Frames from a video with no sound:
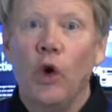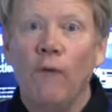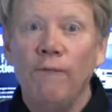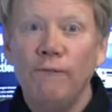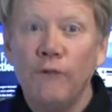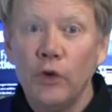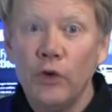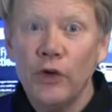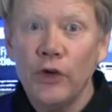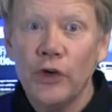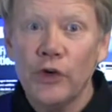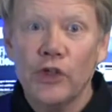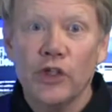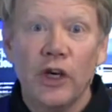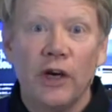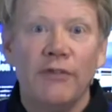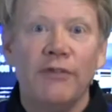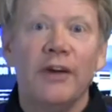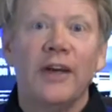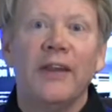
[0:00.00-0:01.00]
don't fool
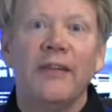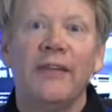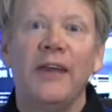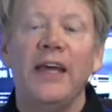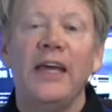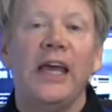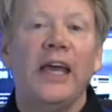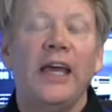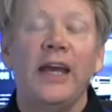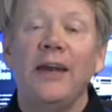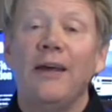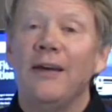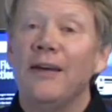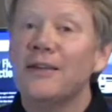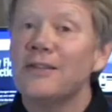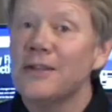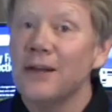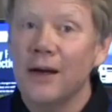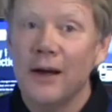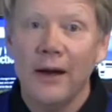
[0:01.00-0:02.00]
yourself into thinking
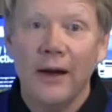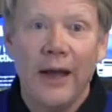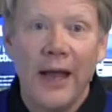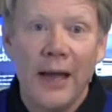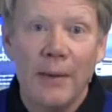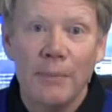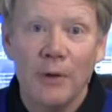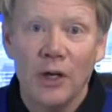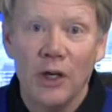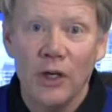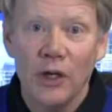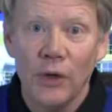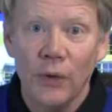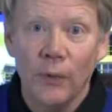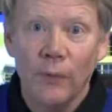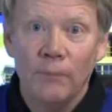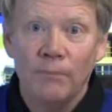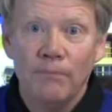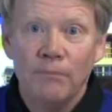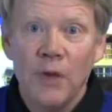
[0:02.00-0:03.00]
it's not going to happen to
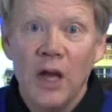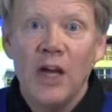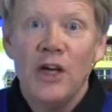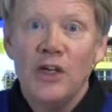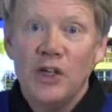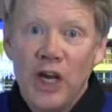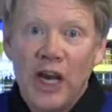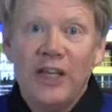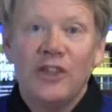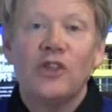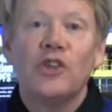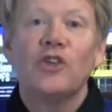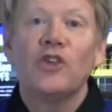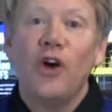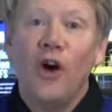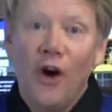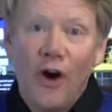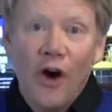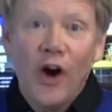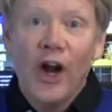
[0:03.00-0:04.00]
you. Chances
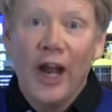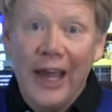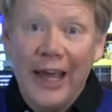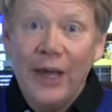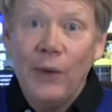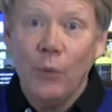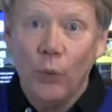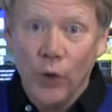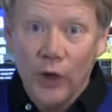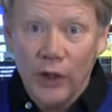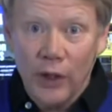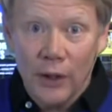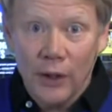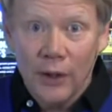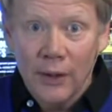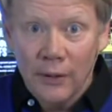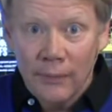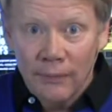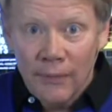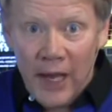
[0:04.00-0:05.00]
are it will,
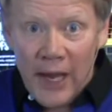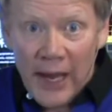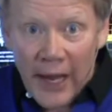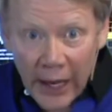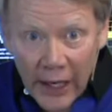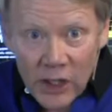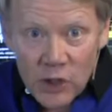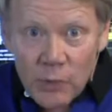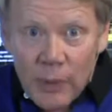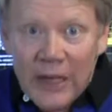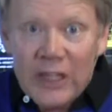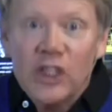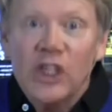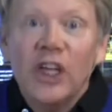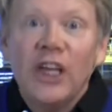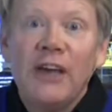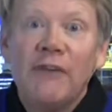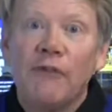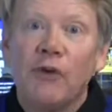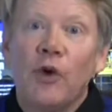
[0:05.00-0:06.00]
and
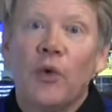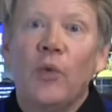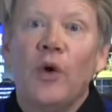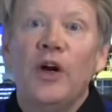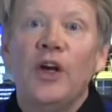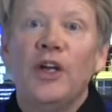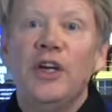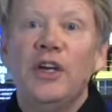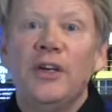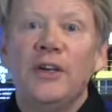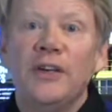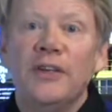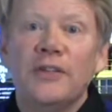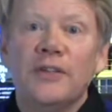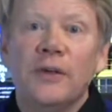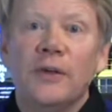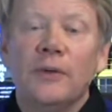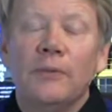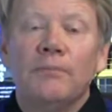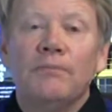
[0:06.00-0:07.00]
especially if you're running a
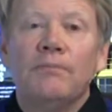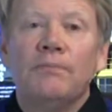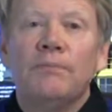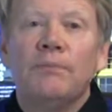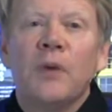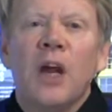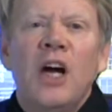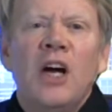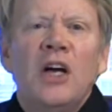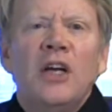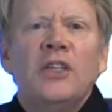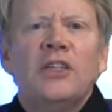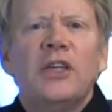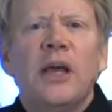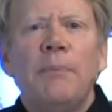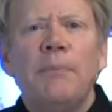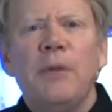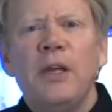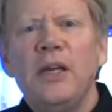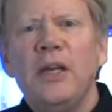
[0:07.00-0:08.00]
diesel.
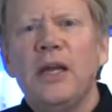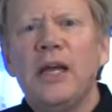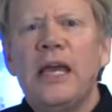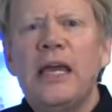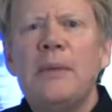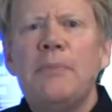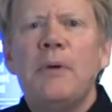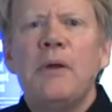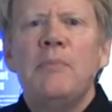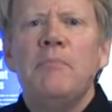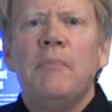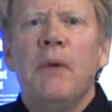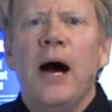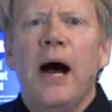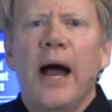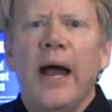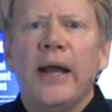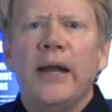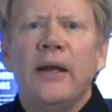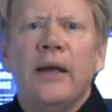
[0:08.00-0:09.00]
Something to keep in
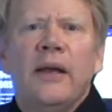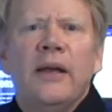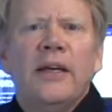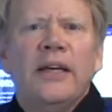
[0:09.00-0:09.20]
mind